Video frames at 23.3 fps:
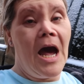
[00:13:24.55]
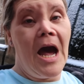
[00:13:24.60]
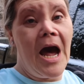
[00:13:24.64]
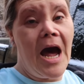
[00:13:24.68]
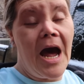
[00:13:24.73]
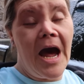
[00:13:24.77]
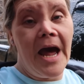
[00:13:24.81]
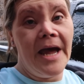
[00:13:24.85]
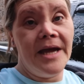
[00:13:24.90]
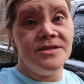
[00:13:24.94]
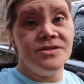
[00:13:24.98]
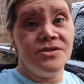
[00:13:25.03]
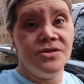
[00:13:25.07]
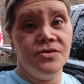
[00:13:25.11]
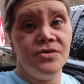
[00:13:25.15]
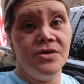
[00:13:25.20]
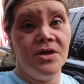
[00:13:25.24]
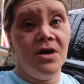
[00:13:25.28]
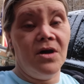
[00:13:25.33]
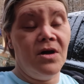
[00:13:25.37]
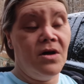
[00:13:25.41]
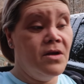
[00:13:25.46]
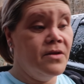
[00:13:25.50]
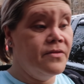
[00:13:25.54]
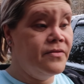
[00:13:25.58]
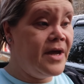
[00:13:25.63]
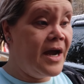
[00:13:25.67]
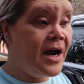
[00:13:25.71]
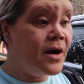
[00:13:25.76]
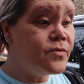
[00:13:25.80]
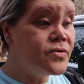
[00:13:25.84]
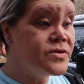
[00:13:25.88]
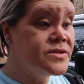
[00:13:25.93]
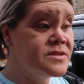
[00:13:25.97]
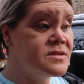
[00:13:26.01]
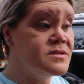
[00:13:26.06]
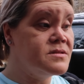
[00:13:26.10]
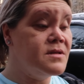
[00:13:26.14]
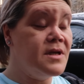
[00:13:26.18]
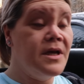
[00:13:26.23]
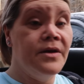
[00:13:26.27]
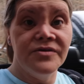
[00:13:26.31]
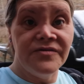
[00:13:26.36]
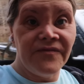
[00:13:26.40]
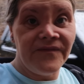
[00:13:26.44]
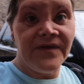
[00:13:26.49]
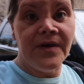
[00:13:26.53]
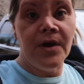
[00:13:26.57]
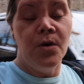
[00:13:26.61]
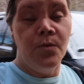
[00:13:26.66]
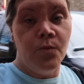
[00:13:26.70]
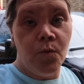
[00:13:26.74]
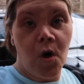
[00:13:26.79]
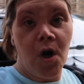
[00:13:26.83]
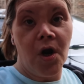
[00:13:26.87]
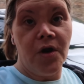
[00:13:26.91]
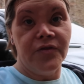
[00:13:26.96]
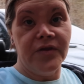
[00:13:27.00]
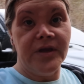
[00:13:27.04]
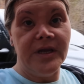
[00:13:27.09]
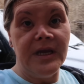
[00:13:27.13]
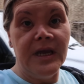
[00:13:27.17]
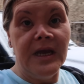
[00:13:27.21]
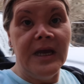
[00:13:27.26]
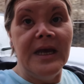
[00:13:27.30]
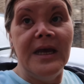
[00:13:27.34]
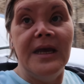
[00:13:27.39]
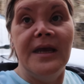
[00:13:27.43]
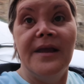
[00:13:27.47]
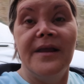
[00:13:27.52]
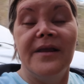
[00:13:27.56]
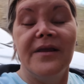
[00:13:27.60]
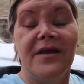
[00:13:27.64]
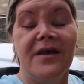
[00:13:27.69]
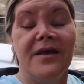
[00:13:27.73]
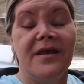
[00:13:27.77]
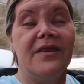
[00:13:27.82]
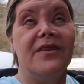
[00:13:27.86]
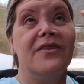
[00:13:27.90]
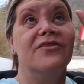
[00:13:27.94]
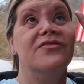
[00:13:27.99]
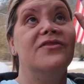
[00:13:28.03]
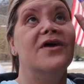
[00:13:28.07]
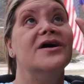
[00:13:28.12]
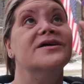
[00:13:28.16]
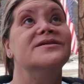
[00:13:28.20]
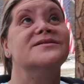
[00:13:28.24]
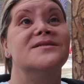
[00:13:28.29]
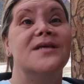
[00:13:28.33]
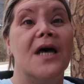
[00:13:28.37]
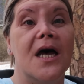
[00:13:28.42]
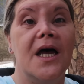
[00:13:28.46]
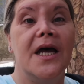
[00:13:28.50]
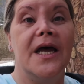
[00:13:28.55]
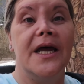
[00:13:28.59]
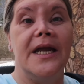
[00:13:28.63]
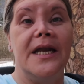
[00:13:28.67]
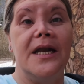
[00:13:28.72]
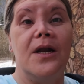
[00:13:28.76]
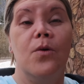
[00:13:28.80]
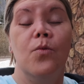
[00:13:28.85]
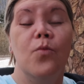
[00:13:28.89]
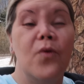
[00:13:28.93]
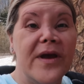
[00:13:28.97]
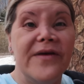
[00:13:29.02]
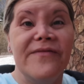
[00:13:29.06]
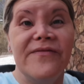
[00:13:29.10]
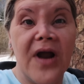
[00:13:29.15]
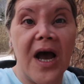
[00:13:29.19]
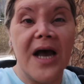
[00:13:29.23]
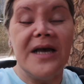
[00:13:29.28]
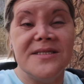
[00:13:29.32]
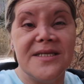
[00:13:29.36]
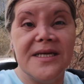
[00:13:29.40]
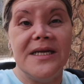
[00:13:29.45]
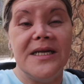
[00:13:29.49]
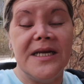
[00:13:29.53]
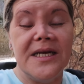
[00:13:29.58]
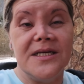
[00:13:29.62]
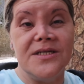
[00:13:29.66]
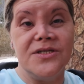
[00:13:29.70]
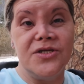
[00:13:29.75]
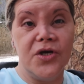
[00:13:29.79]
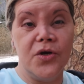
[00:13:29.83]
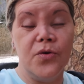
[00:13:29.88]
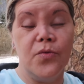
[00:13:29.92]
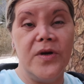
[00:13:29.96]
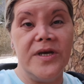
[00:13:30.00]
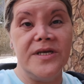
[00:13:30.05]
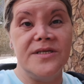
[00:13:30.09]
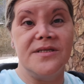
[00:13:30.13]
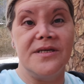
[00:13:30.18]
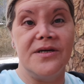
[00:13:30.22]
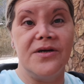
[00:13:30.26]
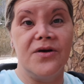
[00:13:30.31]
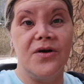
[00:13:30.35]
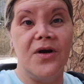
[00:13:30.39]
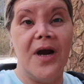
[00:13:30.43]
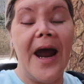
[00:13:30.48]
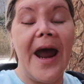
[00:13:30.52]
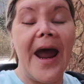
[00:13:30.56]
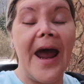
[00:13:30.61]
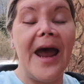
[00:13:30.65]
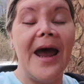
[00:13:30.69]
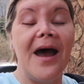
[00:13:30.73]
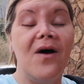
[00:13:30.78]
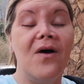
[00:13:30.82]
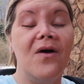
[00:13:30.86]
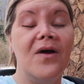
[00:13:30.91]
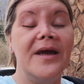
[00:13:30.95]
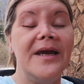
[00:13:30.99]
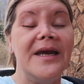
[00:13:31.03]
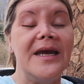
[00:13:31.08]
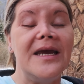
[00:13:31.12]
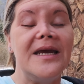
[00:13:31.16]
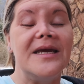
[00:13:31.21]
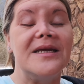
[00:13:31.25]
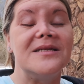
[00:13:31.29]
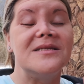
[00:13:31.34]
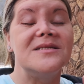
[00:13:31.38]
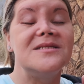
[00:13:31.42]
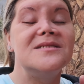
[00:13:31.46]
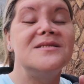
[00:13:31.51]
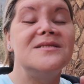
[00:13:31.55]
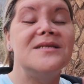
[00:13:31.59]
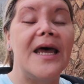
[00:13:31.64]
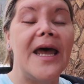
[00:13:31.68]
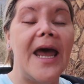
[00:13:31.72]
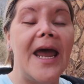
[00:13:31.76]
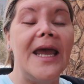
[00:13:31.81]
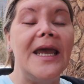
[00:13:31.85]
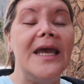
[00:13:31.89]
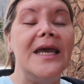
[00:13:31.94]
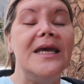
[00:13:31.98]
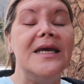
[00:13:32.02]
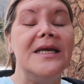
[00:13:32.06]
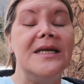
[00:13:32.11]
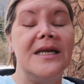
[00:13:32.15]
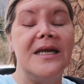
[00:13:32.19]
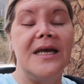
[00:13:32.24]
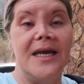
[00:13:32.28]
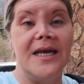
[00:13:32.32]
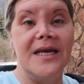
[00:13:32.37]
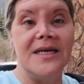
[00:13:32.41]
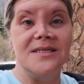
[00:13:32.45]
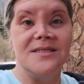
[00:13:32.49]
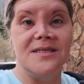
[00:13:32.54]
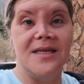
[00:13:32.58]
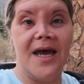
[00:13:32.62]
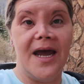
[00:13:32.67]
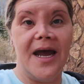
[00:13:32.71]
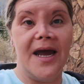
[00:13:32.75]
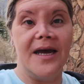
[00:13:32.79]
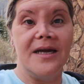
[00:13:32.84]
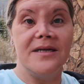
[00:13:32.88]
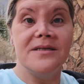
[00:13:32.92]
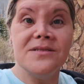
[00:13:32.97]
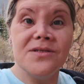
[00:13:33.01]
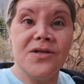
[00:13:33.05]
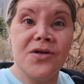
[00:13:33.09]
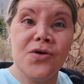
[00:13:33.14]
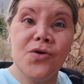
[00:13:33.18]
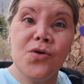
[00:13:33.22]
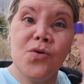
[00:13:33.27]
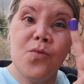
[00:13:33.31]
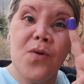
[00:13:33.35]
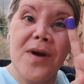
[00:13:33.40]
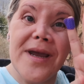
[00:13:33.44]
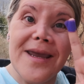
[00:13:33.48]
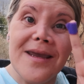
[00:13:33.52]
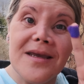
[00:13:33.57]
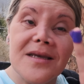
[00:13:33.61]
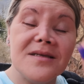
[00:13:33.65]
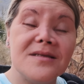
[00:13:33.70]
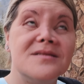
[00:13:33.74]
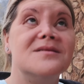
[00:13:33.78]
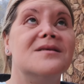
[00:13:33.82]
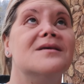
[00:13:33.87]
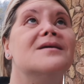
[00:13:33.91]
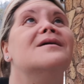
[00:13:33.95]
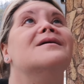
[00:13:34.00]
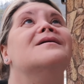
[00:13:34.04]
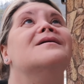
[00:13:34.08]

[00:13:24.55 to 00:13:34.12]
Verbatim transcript: I, I had to, y'all. That was, it was film worthy. The sun, we've not seen it in two weeks here. How insane is that? Two weeks.